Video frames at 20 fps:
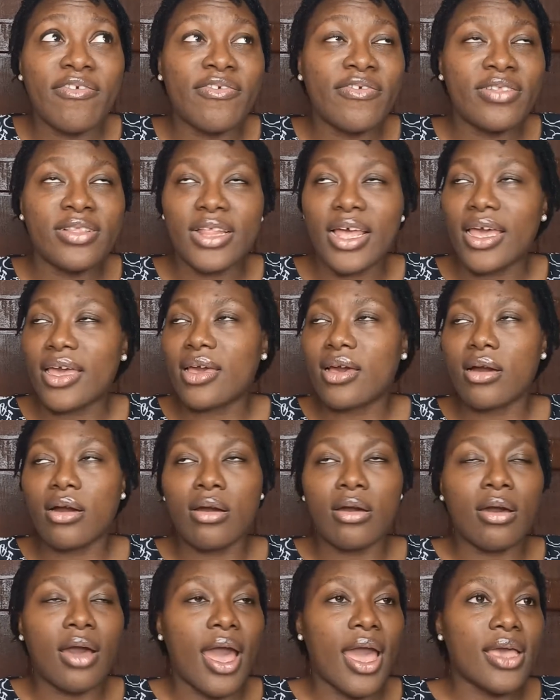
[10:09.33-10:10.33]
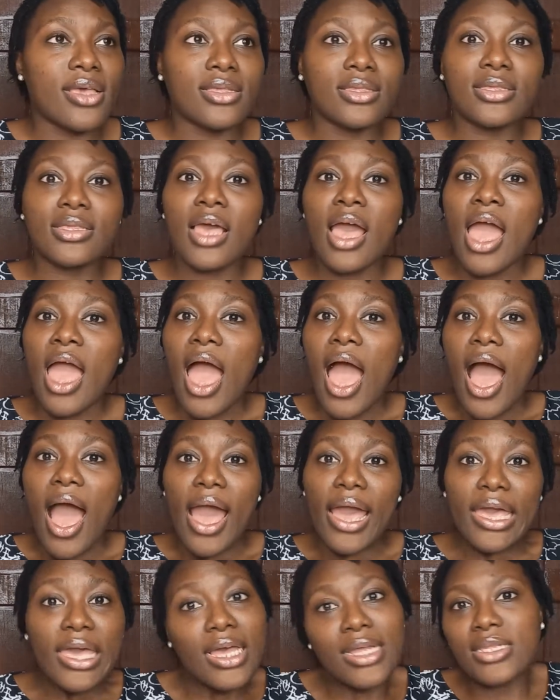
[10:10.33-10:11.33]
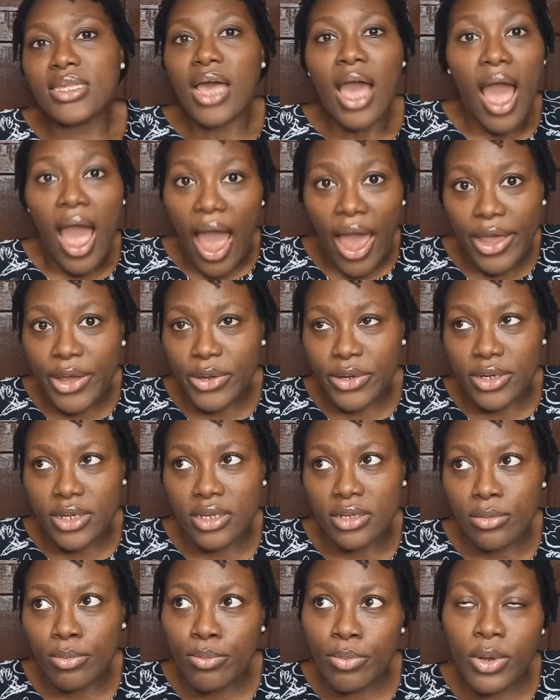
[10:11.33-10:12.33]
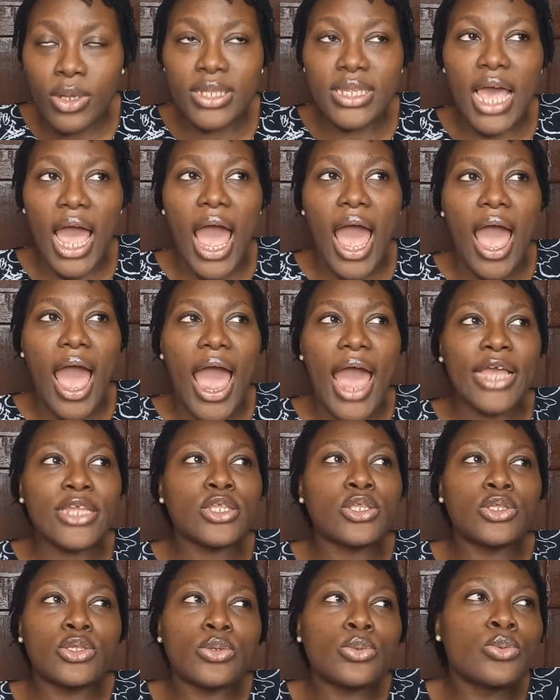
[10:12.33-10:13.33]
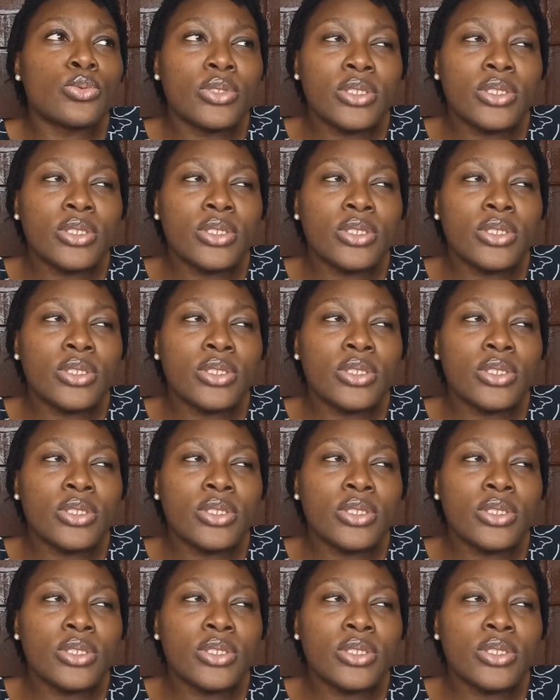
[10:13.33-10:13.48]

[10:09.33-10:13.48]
Like, guys, I hate ironing, but I do.